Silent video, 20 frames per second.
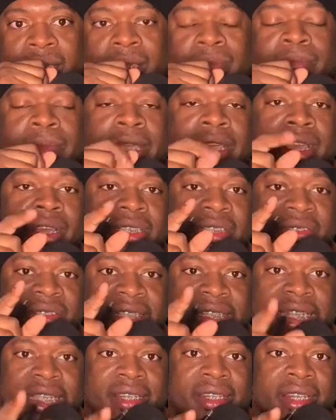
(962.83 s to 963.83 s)
Because if he
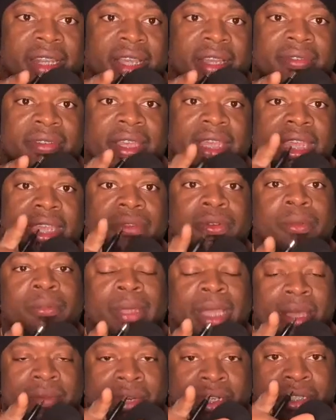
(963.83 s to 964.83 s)
didn't love her, he would
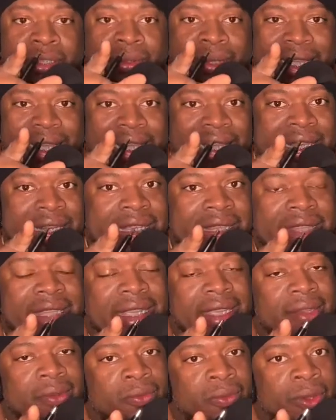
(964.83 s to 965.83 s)
be able to do
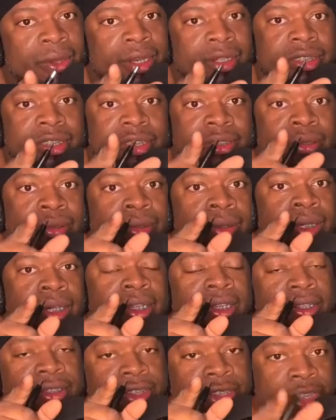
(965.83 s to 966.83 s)
anything he wanted
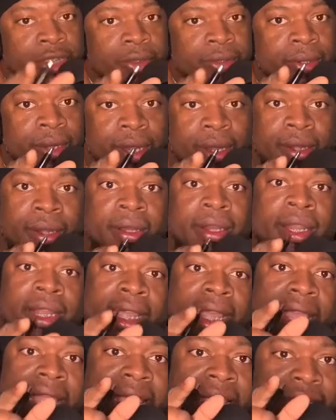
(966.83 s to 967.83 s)
to her,
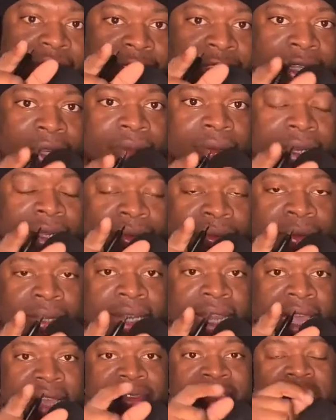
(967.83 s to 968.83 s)
and Joni would
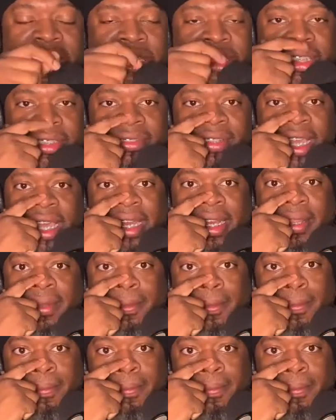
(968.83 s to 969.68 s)
have justified it.